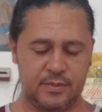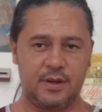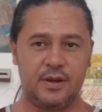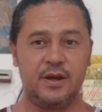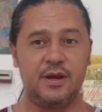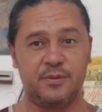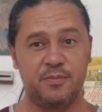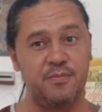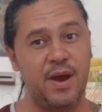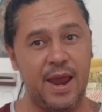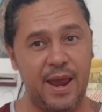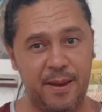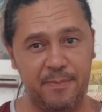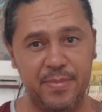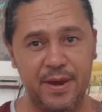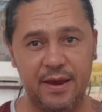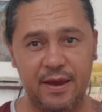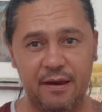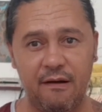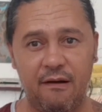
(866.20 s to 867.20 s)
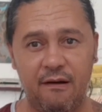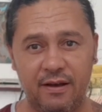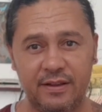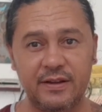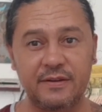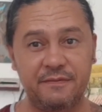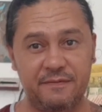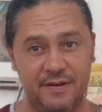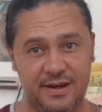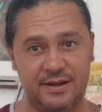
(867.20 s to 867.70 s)
It may be
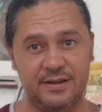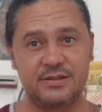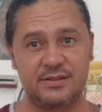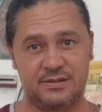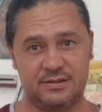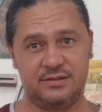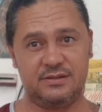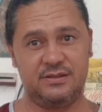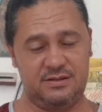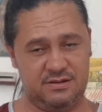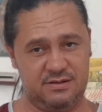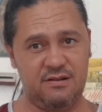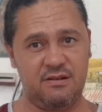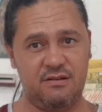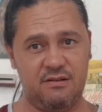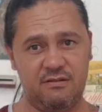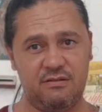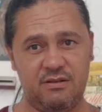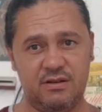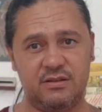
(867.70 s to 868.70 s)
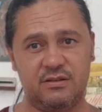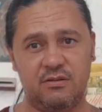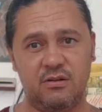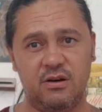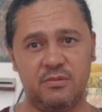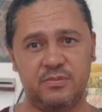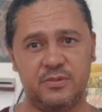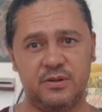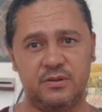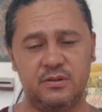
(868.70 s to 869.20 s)
other things in your
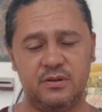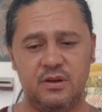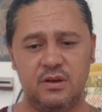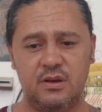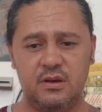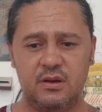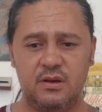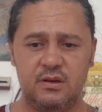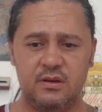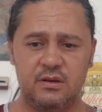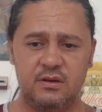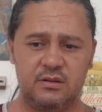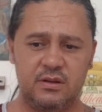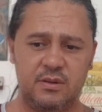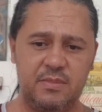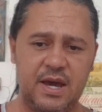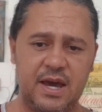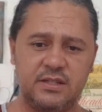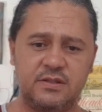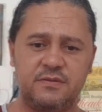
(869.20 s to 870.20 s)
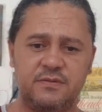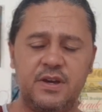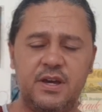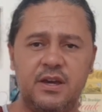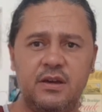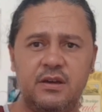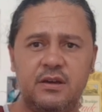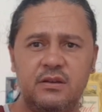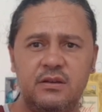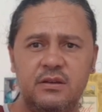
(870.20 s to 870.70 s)
quadcopter. The best
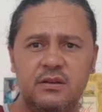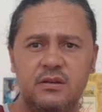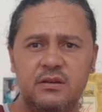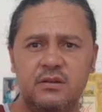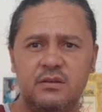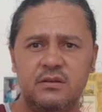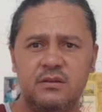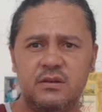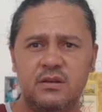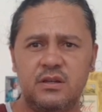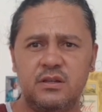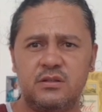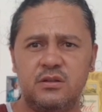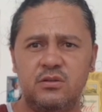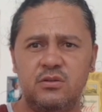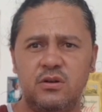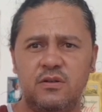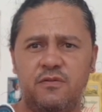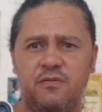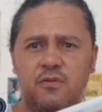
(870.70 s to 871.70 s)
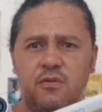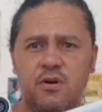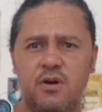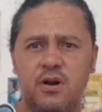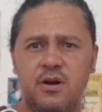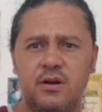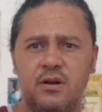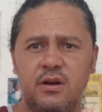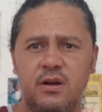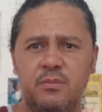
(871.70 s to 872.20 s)
thing is look
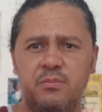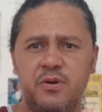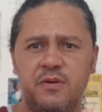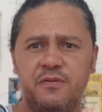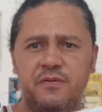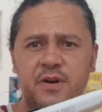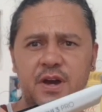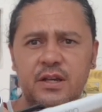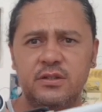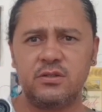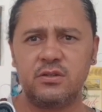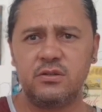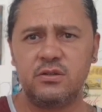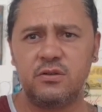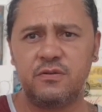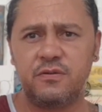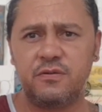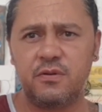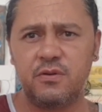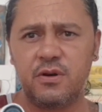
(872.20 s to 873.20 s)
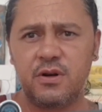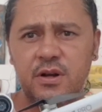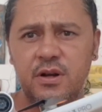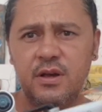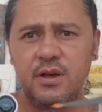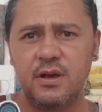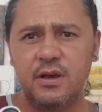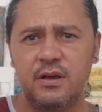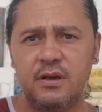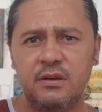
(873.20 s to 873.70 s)
for a professional
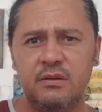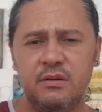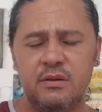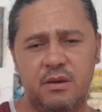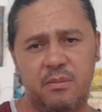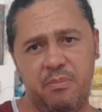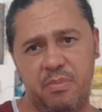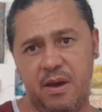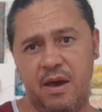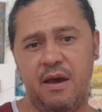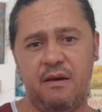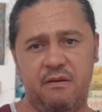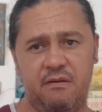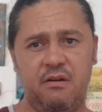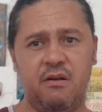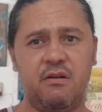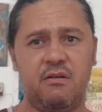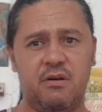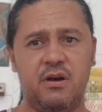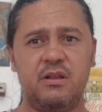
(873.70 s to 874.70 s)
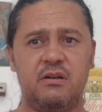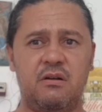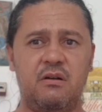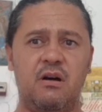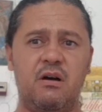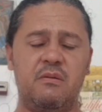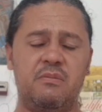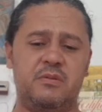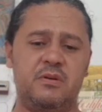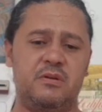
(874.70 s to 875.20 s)
for repair your
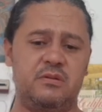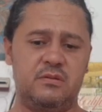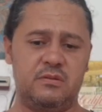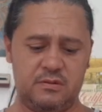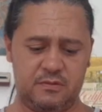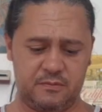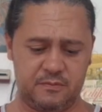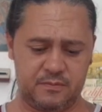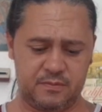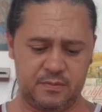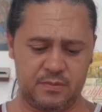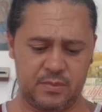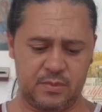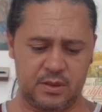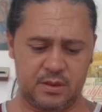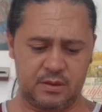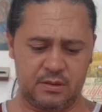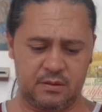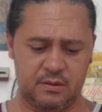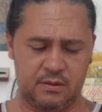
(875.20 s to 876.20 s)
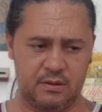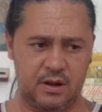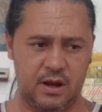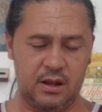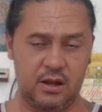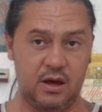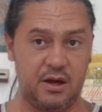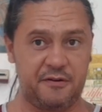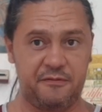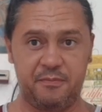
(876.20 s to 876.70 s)
quadcopter. A
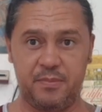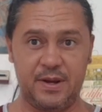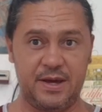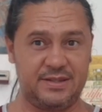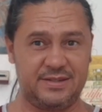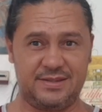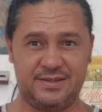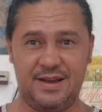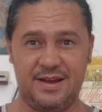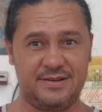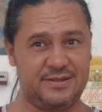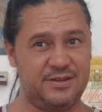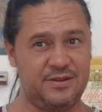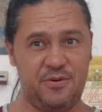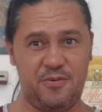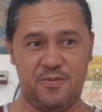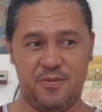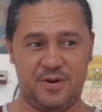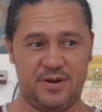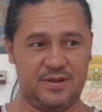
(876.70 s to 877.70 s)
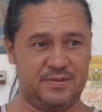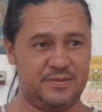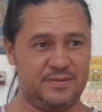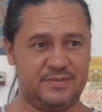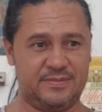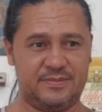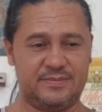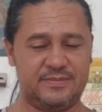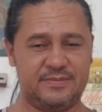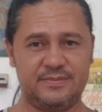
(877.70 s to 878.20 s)
lot of places there's no one,
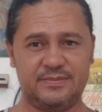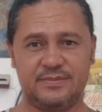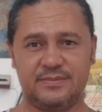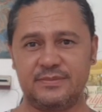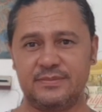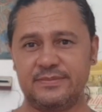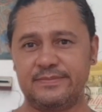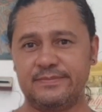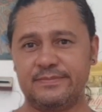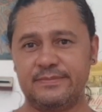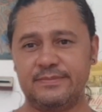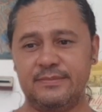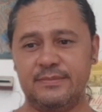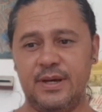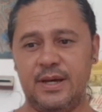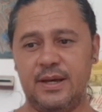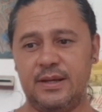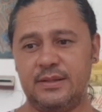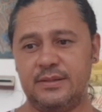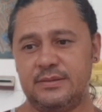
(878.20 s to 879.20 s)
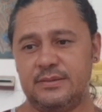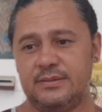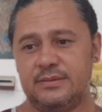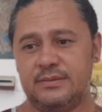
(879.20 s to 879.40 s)
but